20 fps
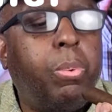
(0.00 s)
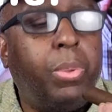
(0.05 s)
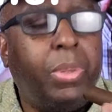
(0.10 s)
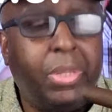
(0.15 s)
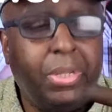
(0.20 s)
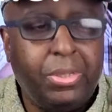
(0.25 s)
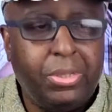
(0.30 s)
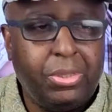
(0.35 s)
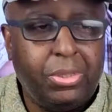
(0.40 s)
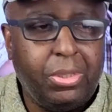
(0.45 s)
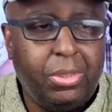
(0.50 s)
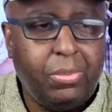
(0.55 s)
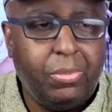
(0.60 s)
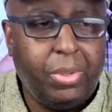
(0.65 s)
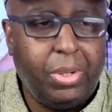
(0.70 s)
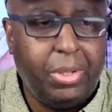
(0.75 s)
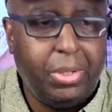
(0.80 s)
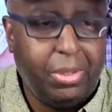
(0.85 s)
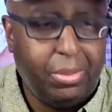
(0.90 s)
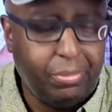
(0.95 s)
That just lit
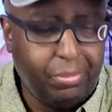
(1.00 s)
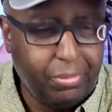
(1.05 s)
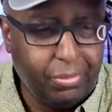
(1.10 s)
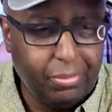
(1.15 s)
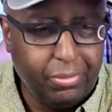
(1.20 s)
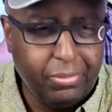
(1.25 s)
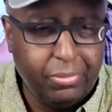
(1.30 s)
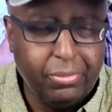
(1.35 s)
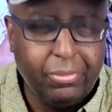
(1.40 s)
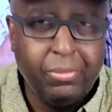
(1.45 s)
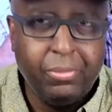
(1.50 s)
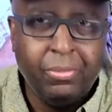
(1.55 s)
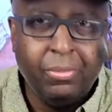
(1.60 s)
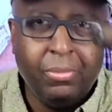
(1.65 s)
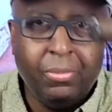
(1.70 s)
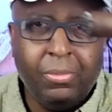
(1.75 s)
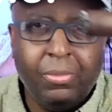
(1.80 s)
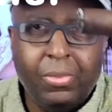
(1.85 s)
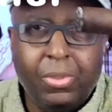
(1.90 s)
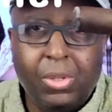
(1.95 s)
right up.
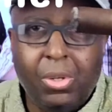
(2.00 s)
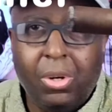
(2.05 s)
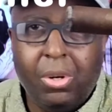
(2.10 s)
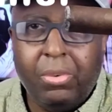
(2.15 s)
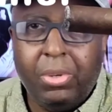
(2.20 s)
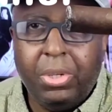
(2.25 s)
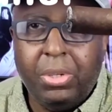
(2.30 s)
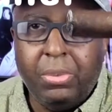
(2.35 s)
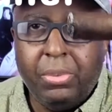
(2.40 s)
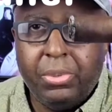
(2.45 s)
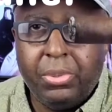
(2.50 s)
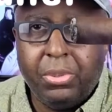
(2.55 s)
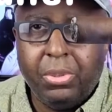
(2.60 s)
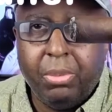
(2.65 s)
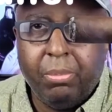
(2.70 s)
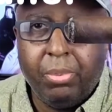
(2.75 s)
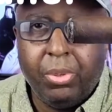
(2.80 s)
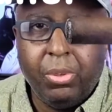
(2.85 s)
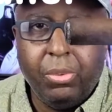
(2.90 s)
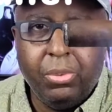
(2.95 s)
You already know it's gonna
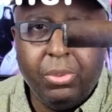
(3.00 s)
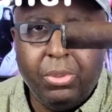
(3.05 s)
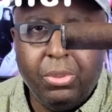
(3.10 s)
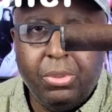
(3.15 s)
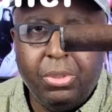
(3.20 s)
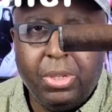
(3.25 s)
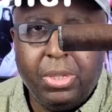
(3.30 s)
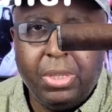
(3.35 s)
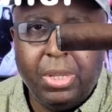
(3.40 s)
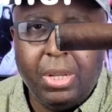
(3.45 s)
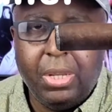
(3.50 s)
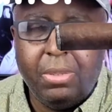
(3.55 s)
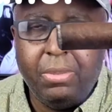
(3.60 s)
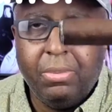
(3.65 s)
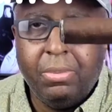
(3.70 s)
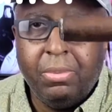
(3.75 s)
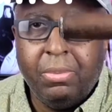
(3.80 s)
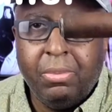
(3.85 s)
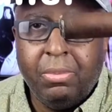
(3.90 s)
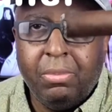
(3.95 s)
burn good. Look at that.
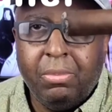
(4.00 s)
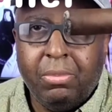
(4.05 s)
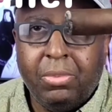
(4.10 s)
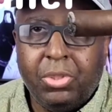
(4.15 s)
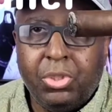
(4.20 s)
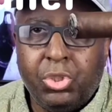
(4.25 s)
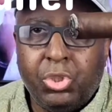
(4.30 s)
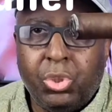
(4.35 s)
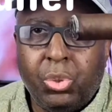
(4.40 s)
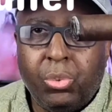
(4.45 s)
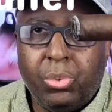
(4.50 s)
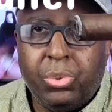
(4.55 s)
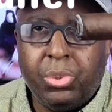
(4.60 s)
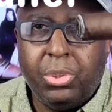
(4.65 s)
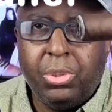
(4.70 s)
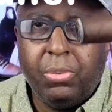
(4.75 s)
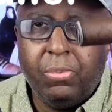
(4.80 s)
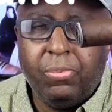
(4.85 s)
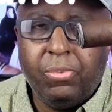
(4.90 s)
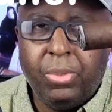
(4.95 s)
Just
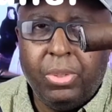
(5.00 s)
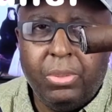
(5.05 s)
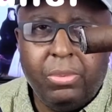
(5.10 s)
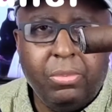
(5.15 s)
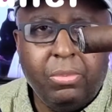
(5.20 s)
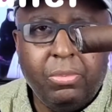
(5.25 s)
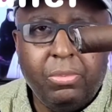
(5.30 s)
toasting a foot.